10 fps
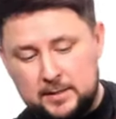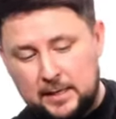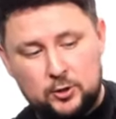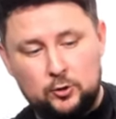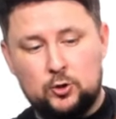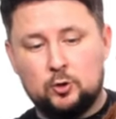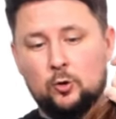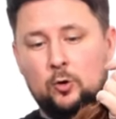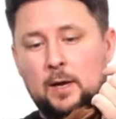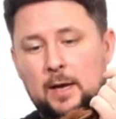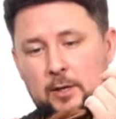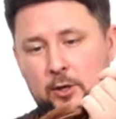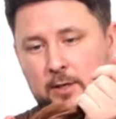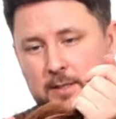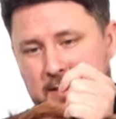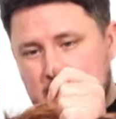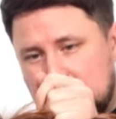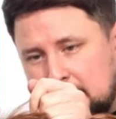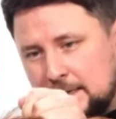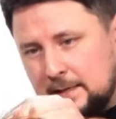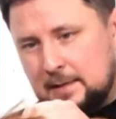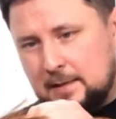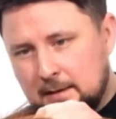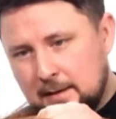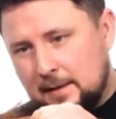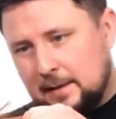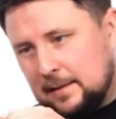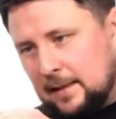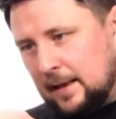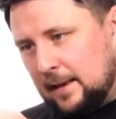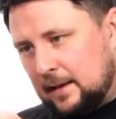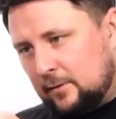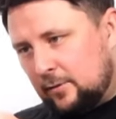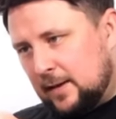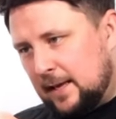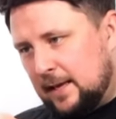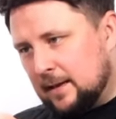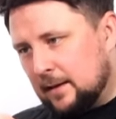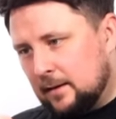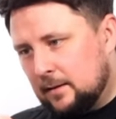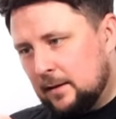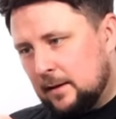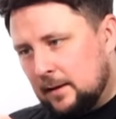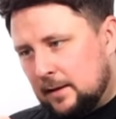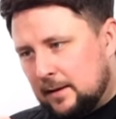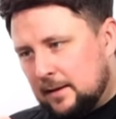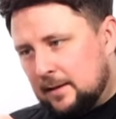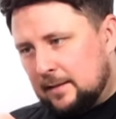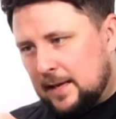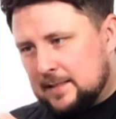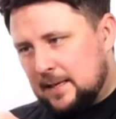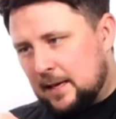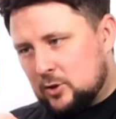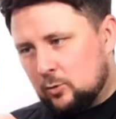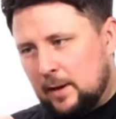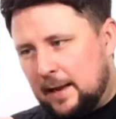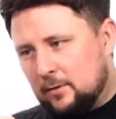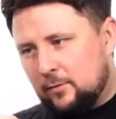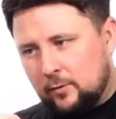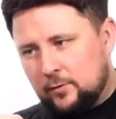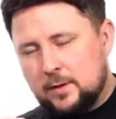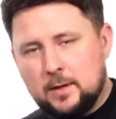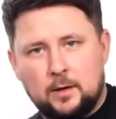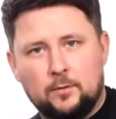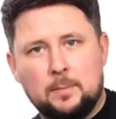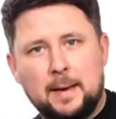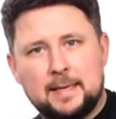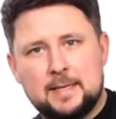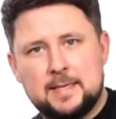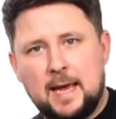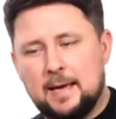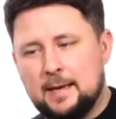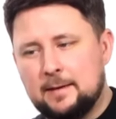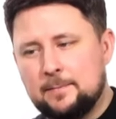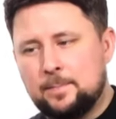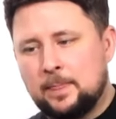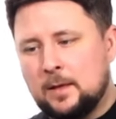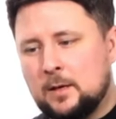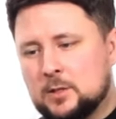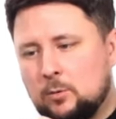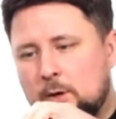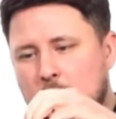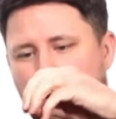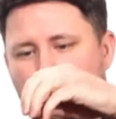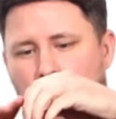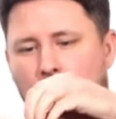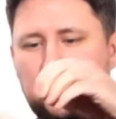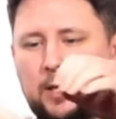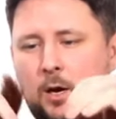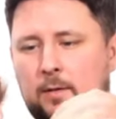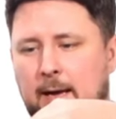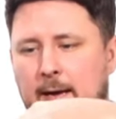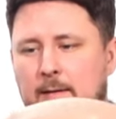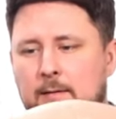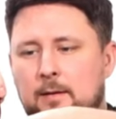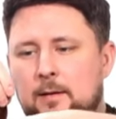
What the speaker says: because they're too short. You can see that length in here, that's the actual length of the mannequin's hair. So I know if I cut that,